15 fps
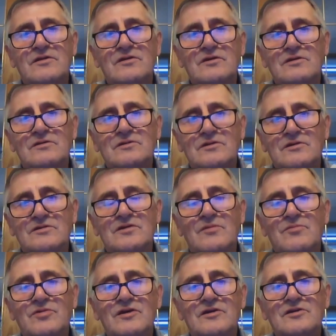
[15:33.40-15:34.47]
to some
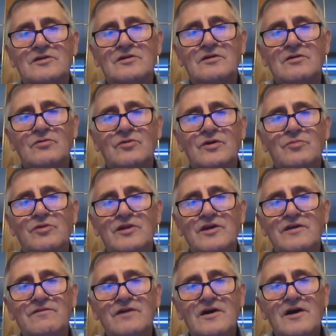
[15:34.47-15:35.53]
things we
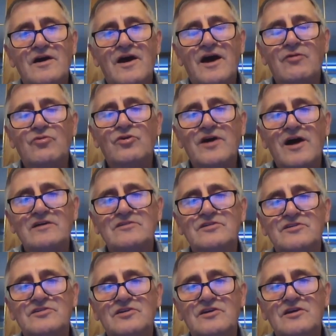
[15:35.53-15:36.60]
believe. And we're
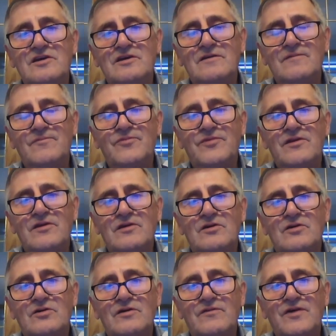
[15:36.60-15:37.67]
actually seeing, you
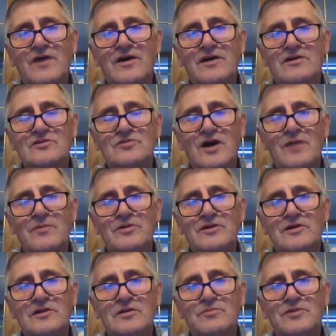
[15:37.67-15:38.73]
know, if I
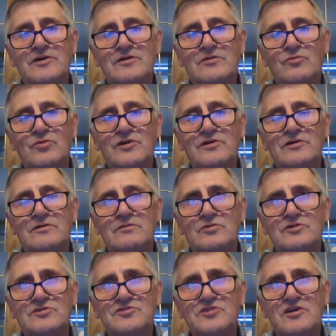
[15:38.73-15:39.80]
extrapolate a bit,
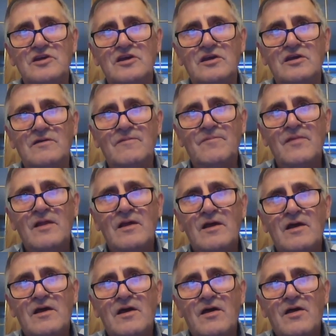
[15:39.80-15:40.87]
we're seeing
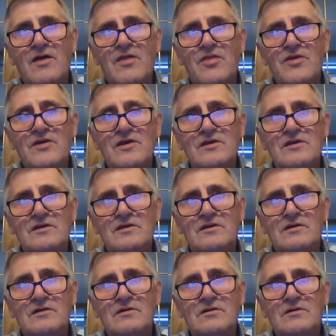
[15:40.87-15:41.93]
the
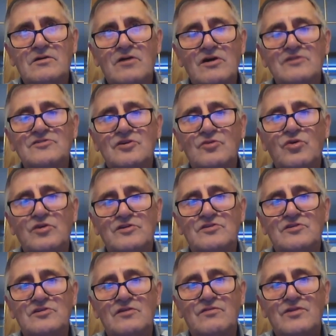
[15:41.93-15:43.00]

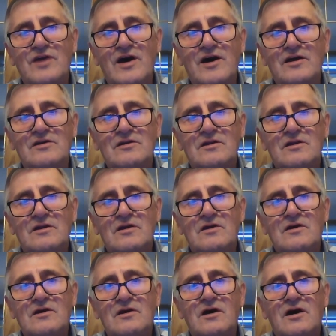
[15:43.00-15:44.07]
consequences of that
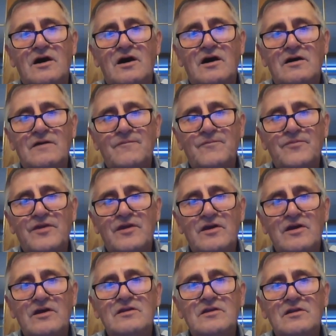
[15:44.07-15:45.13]

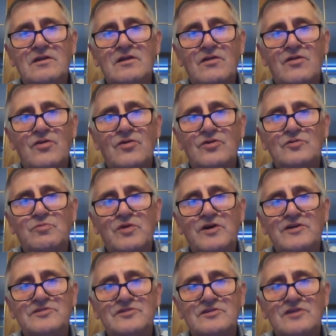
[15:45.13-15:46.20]
in those
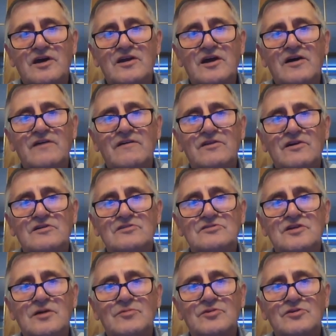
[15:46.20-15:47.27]
places that have
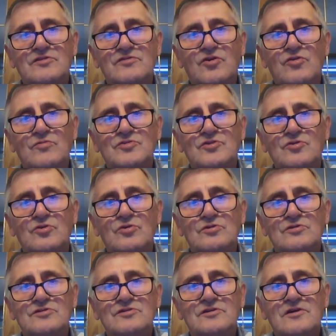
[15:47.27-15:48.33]
large numbers of
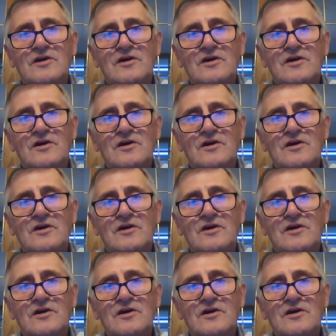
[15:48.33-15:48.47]
homeschoolers.